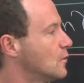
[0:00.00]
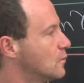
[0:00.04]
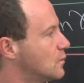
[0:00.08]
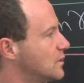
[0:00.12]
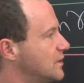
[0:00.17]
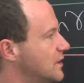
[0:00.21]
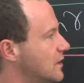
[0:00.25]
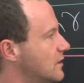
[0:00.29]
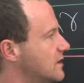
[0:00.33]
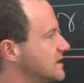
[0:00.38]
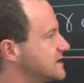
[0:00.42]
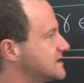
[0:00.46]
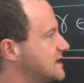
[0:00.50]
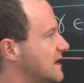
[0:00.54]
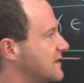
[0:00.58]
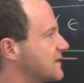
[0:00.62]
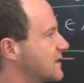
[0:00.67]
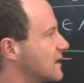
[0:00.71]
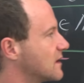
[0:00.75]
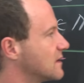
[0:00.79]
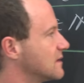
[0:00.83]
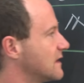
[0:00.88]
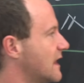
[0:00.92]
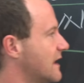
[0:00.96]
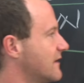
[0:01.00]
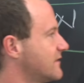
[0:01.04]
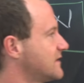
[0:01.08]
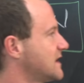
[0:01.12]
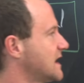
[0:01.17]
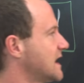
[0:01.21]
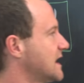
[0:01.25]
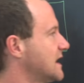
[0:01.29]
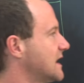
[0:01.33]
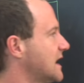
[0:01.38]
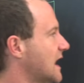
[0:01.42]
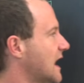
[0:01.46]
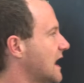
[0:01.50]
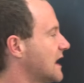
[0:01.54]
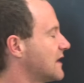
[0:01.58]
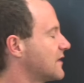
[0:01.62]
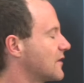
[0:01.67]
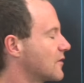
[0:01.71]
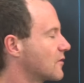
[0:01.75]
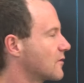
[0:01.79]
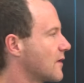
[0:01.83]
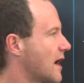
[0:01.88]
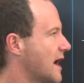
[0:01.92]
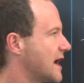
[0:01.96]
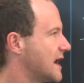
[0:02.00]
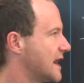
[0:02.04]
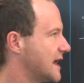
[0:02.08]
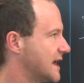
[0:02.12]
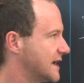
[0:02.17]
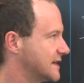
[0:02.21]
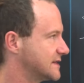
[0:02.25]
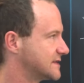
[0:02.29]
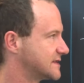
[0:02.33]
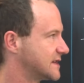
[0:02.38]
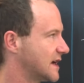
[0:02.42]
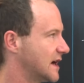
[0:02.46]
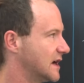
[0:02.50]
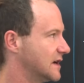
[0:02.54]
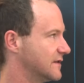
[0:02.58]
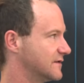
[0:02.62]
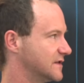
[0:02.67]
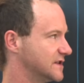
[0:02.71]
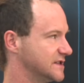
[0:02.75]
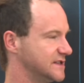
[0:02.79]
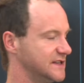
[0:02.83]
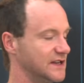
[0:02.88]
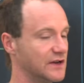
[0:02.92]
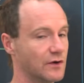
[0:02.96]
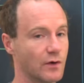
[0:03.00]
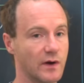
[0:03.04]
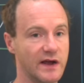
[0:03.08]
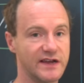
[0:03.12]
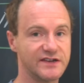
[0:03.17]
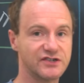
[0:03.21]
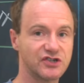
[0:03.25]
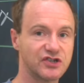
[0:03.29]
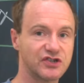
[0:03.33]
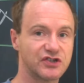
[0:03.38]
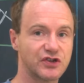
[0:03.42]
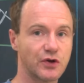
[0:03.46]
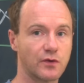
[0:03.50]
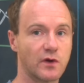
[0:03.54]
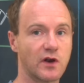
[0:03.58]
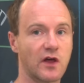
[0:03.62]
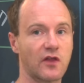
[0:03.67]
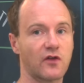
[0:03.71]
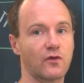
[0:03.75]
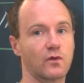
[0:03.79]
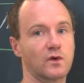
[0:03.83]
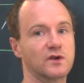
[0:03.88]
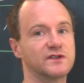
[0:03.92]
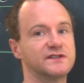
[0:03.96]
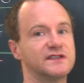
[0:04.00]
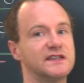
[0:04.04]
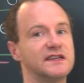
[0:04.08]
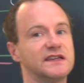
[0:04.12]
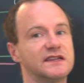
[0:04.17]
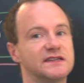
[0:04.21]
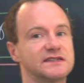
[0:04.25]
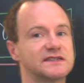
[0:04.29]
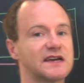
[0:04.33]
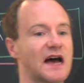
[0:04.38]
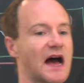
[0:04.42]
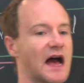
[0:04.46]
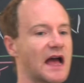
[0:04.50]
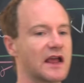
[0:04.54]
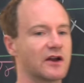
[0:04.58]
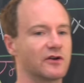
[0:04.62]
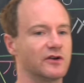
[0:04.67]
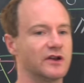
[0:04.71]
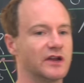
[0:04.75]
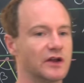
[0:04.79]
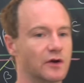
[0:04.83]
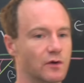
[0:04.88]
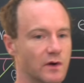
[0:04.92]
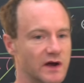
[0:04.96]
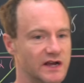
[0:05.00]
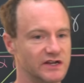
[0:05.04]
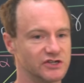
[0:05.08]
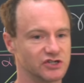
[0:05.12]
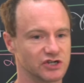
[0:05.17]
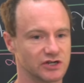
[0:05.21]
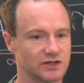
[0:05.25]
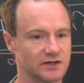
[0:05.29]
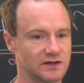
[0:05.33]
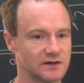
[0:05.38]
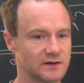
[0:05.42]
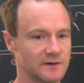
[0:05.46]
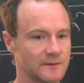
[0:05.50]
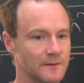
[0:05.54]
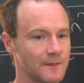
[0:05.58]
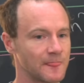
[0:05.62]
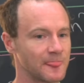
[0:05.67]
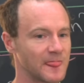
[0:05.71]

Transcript: We'll notice that the left hand and the right hand side of this equation, so in other words, the entire equation,